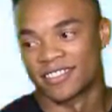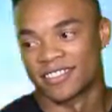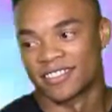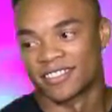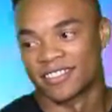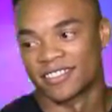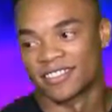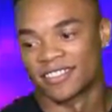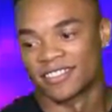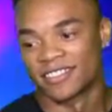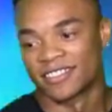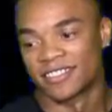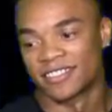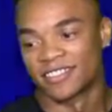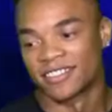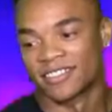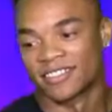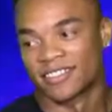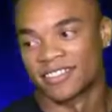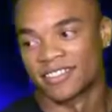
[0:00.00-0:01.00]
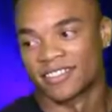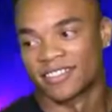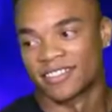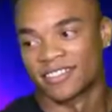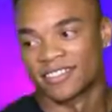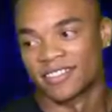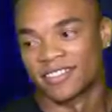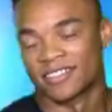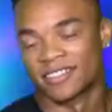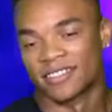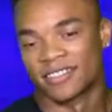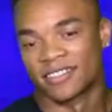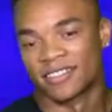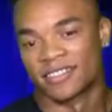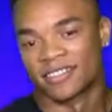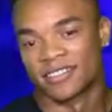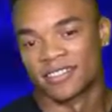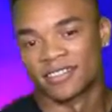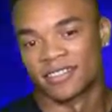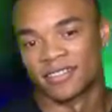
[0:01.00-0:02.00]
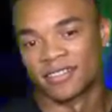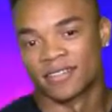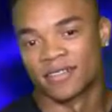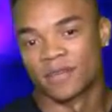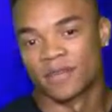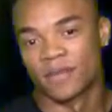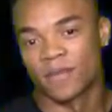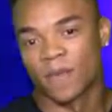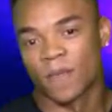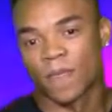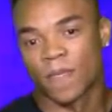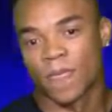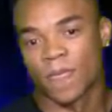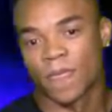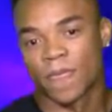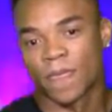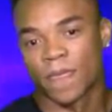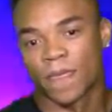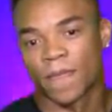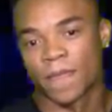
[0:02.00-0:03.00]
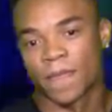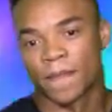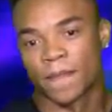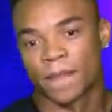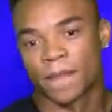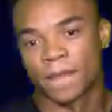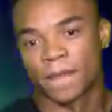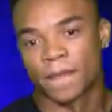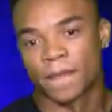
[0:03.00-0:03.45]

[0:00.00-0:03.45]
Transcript: The person shown says nothing.